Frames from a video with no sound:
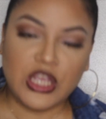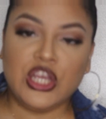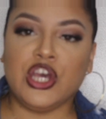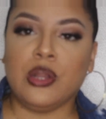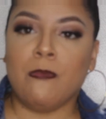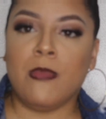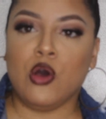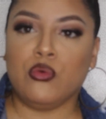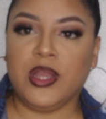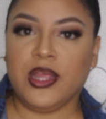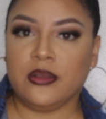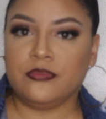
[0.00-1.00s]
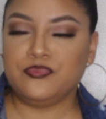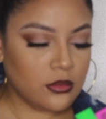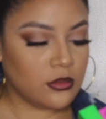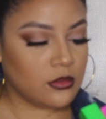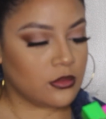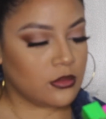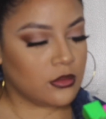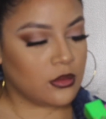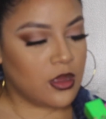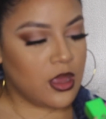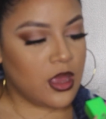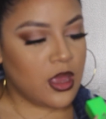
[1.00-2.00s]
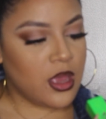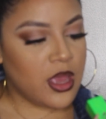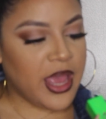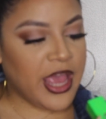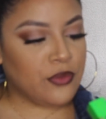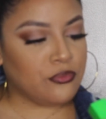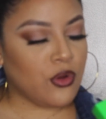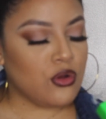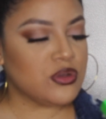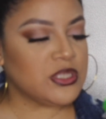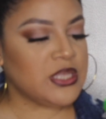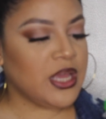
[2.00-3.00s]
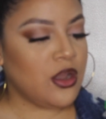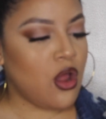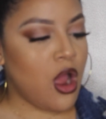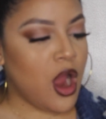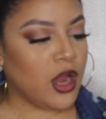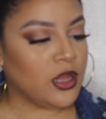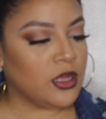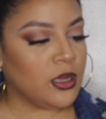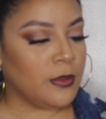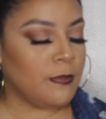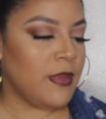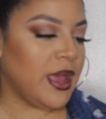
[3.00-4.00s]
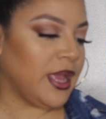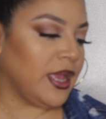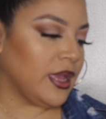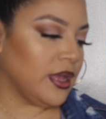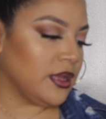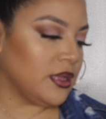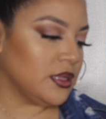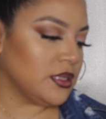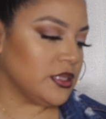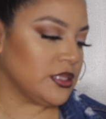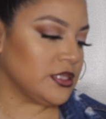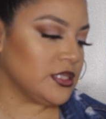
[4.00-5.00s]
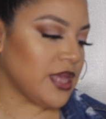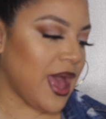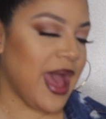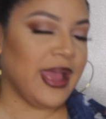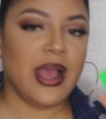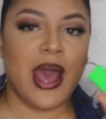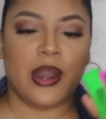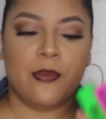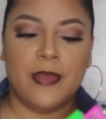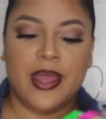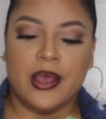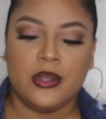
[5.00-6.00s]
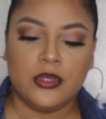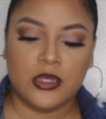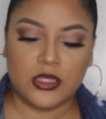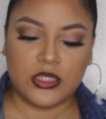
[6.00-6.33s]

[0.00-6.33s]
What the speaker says: Good Moanin', A Rose in Harlem, and I Got a Man.